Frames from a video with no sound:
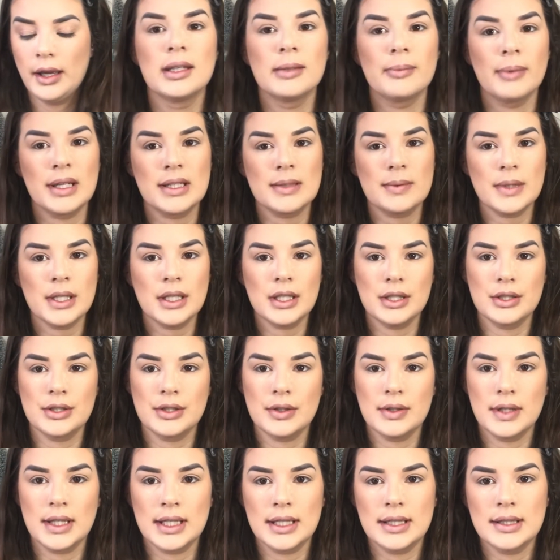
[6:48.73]
The best way to
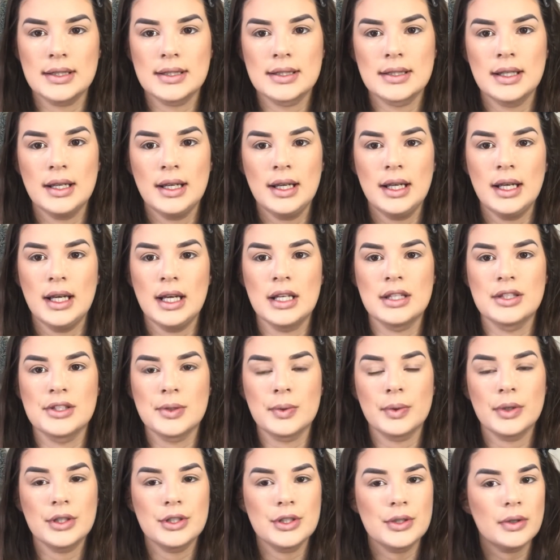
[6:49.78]
do this is you
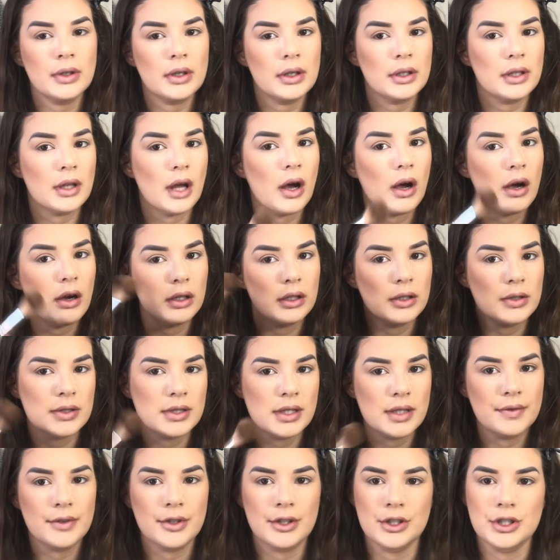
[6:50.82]
want to do it on the hollows
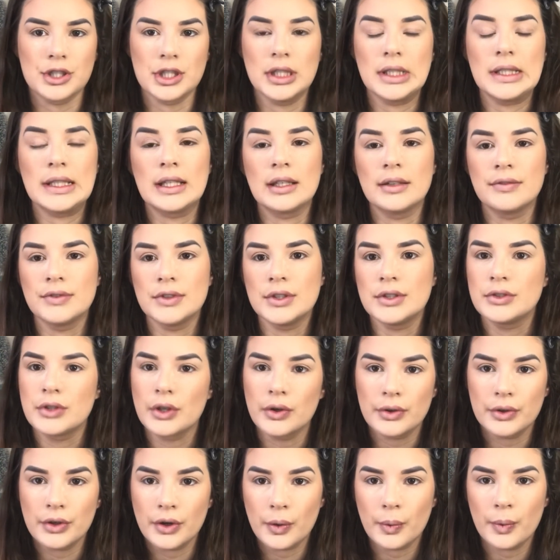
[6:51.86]
of your cheek. And if you
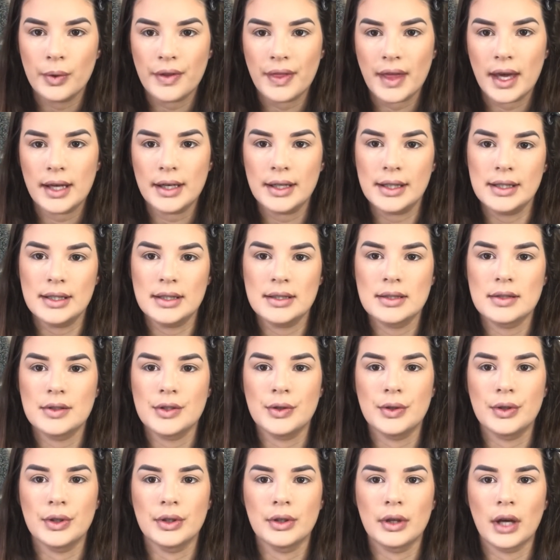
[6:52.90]
don't know where that is, you
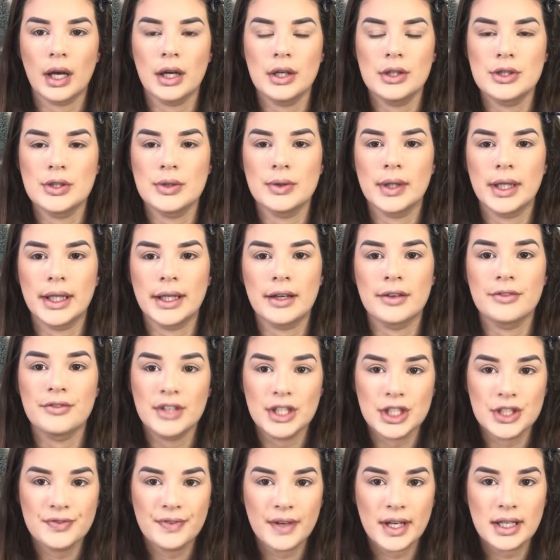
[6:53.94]
can kind of do like a
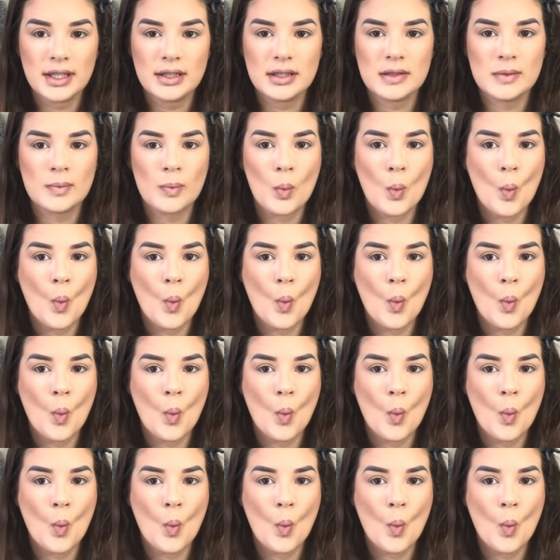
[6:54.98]
fish face.